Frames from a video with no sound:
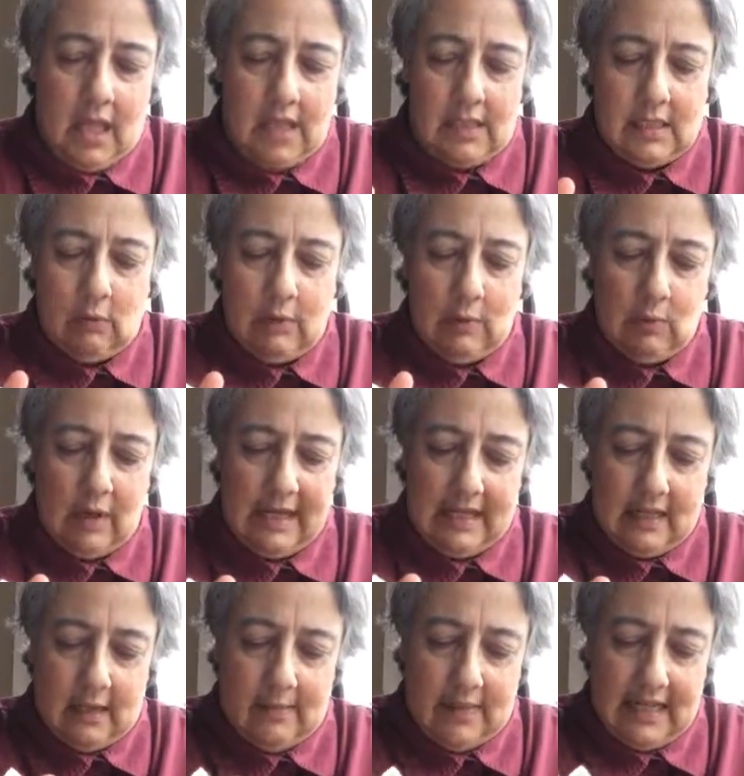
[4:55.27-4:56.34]
So we'd
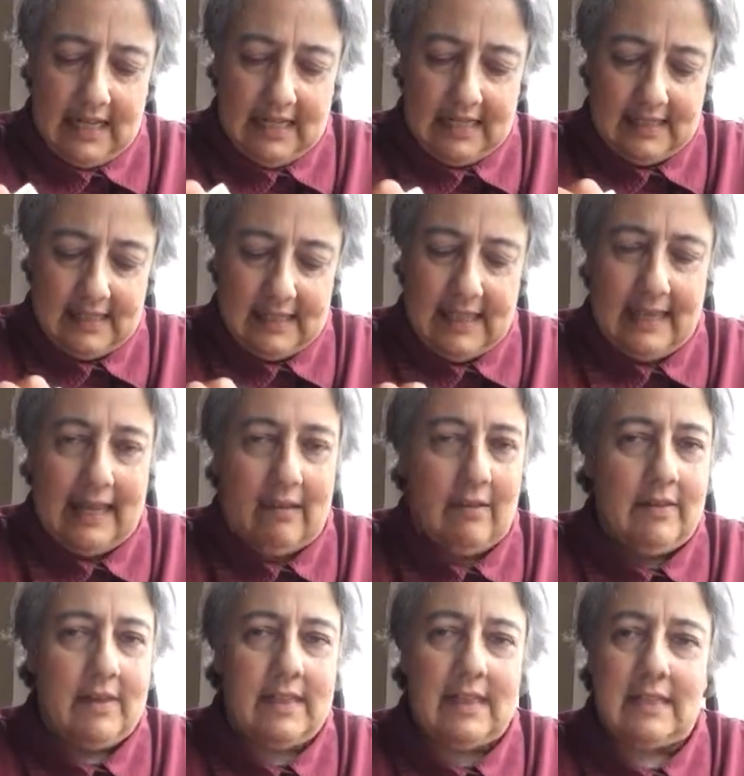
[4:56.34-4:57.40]
wake up the next day out
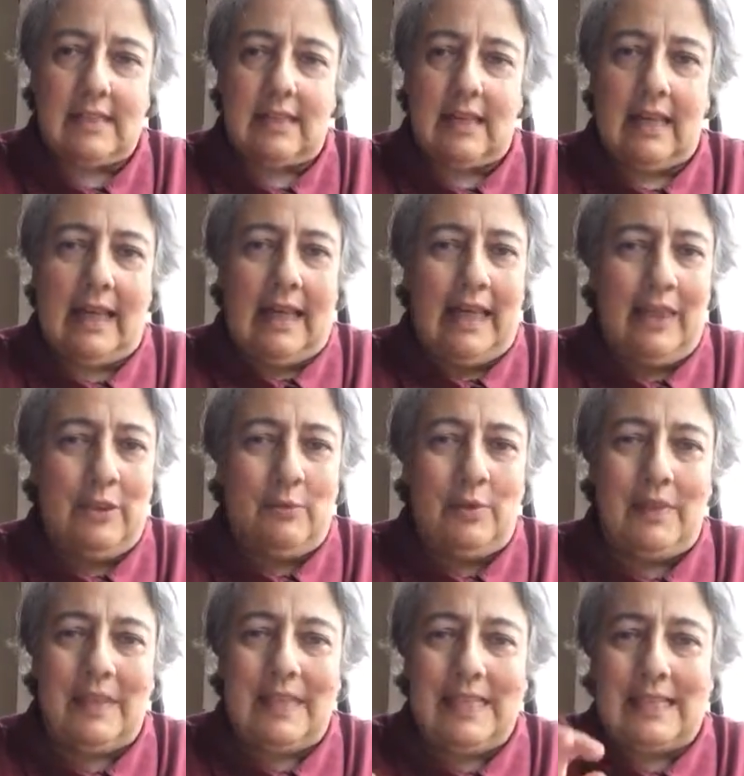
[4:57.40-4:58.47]
in the desert and there
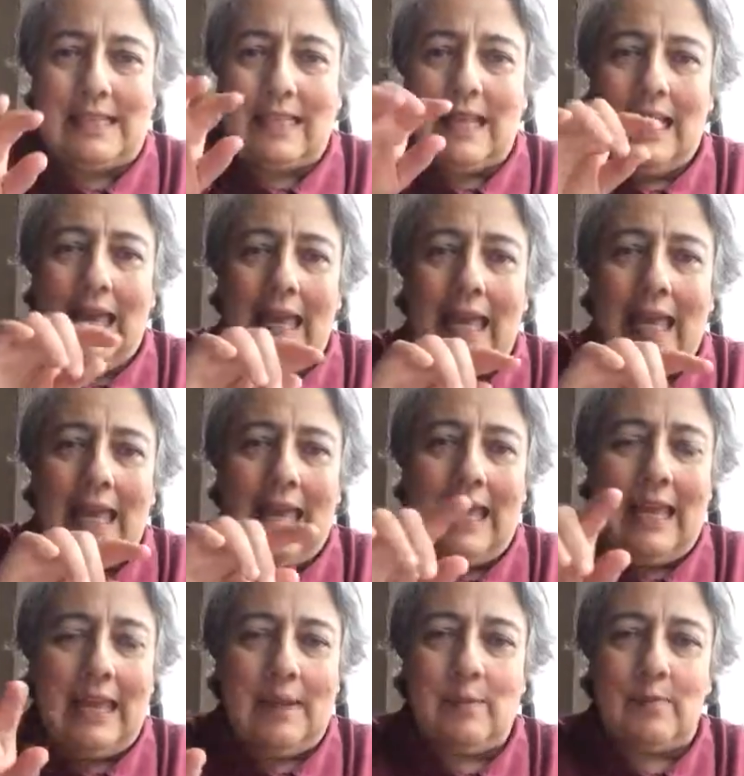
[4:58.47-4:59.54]
were these
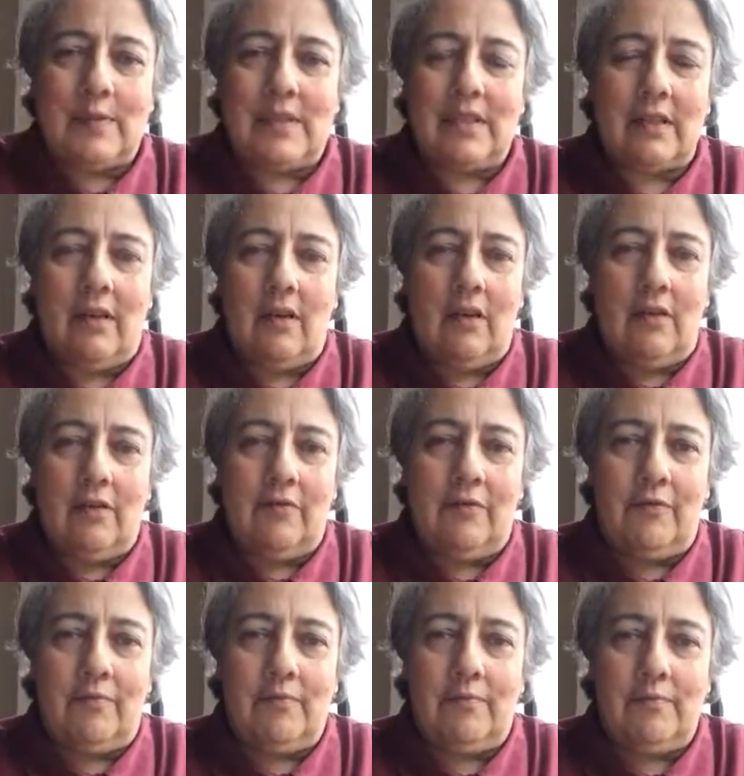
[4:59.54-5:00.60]
heaps
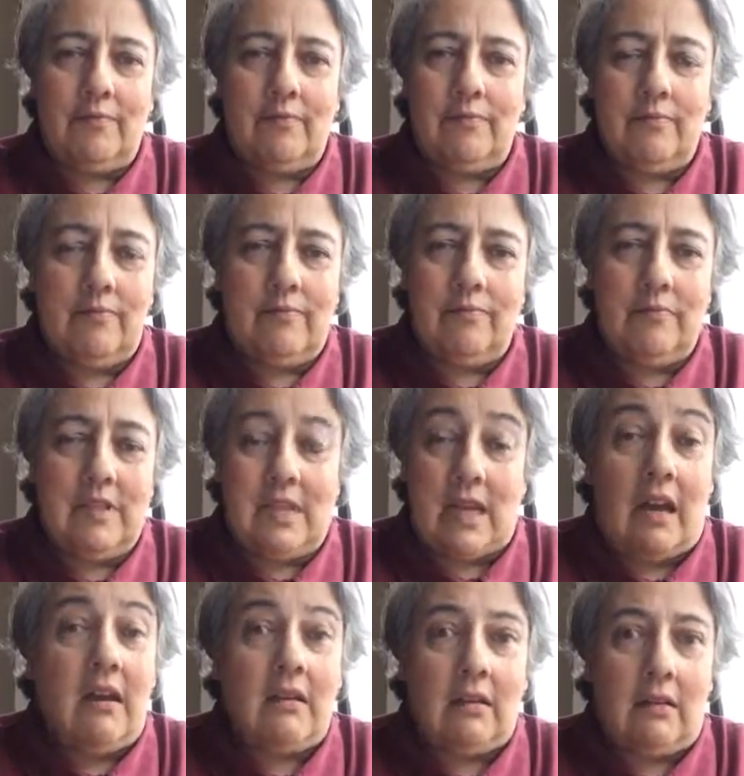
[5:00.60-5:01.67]
of
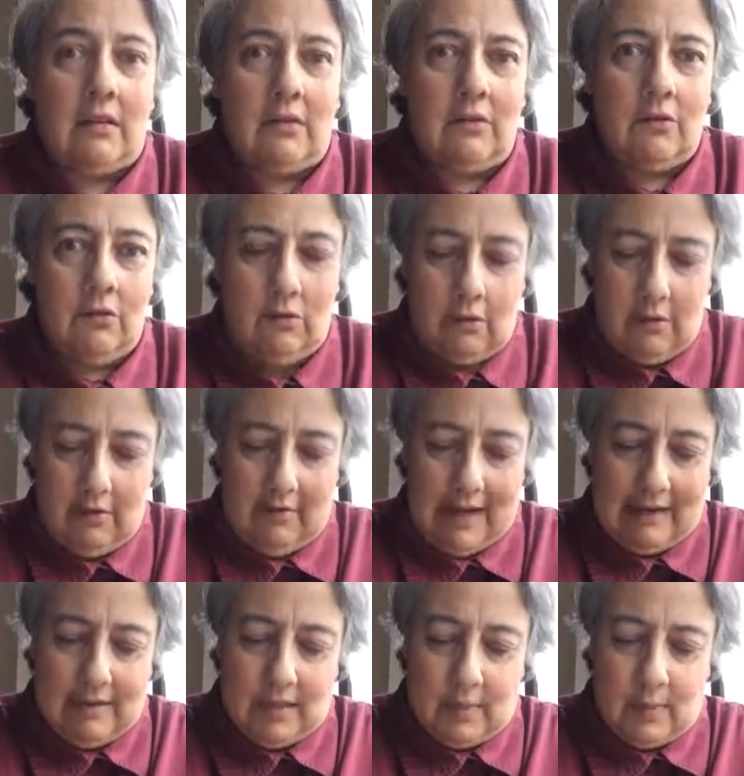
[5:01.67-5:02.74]
dung all
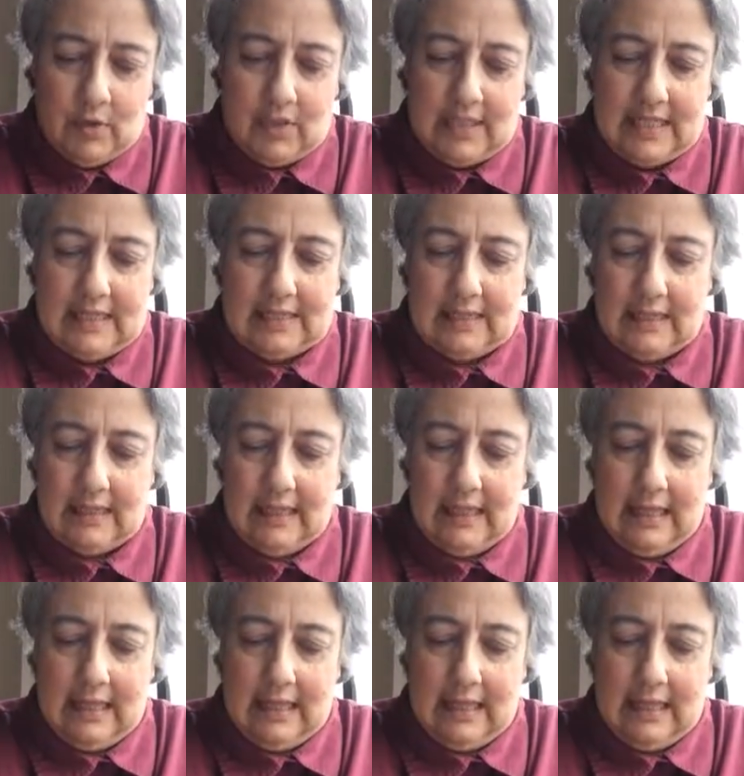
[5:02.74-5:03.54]
around our bodies.